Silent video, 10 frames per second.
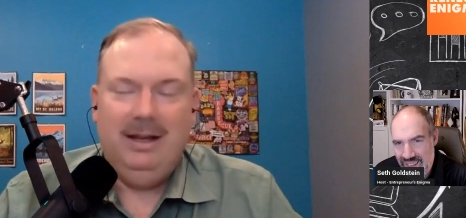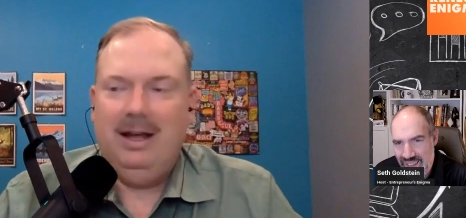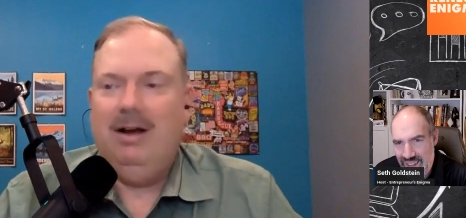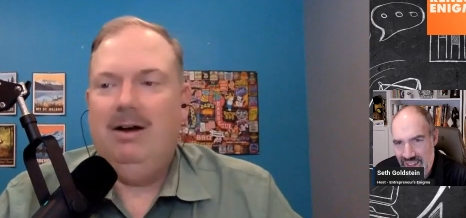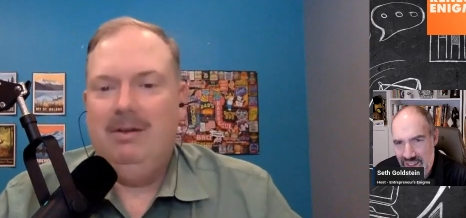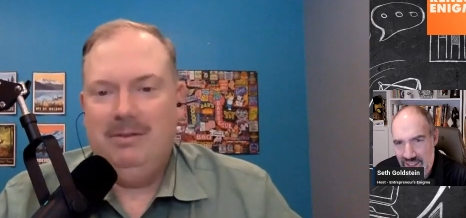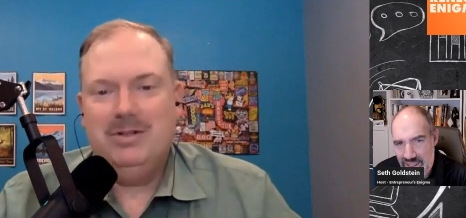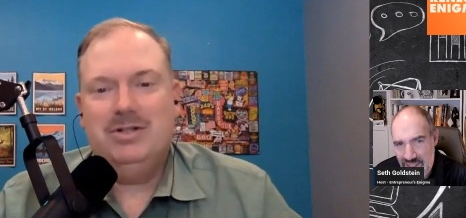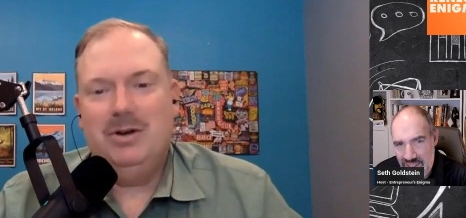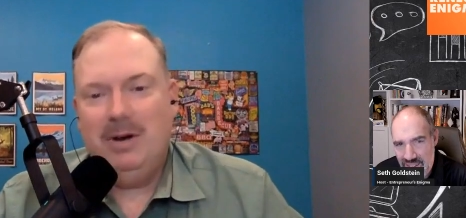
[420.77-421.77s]
Speaker 1: you know,
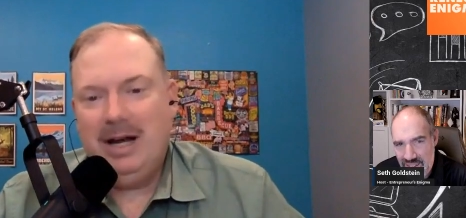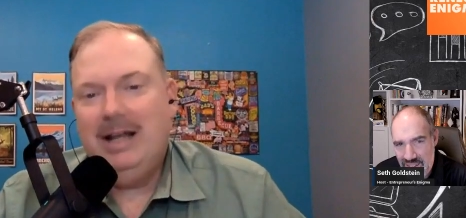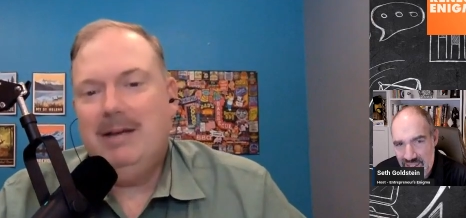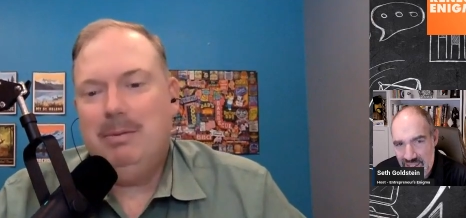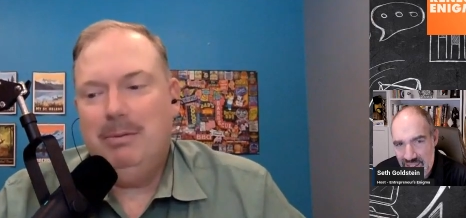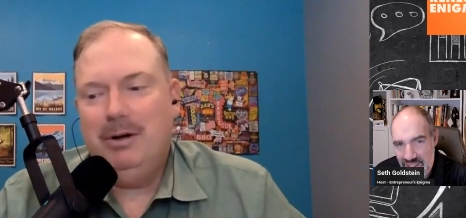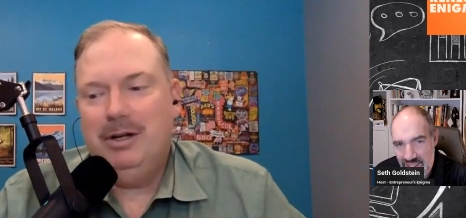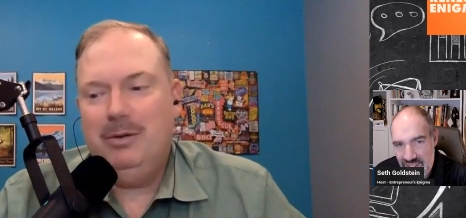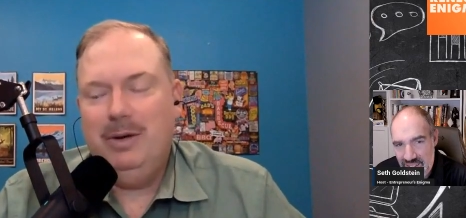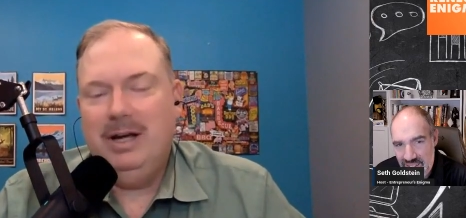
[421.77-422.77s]
so I got to get promoted
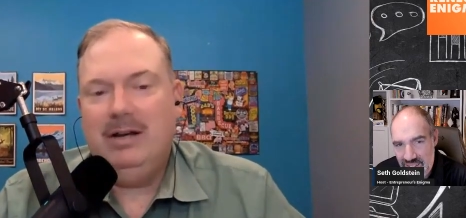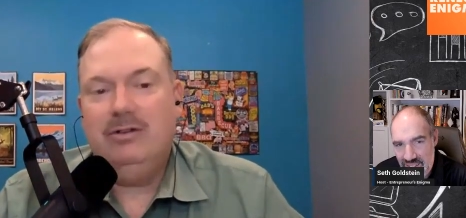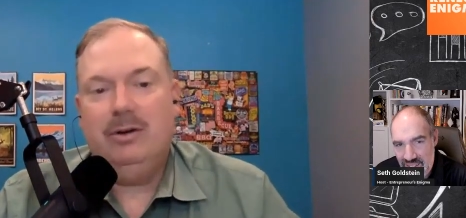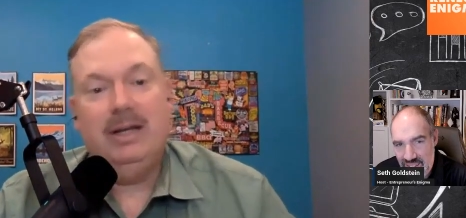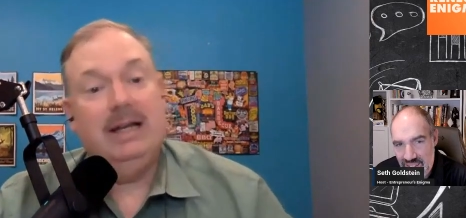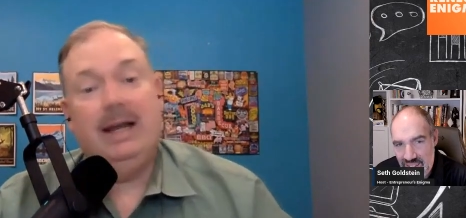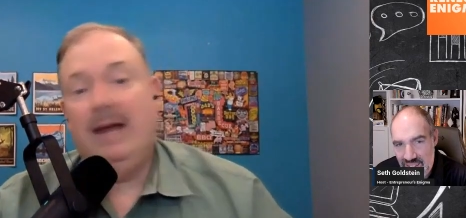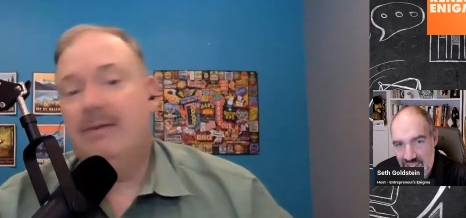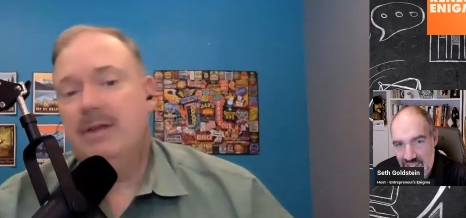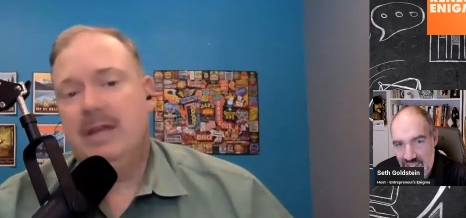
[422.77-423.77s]
quick. So I did
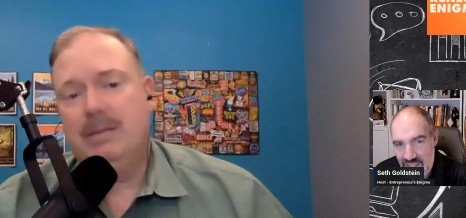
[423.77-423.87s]
everything in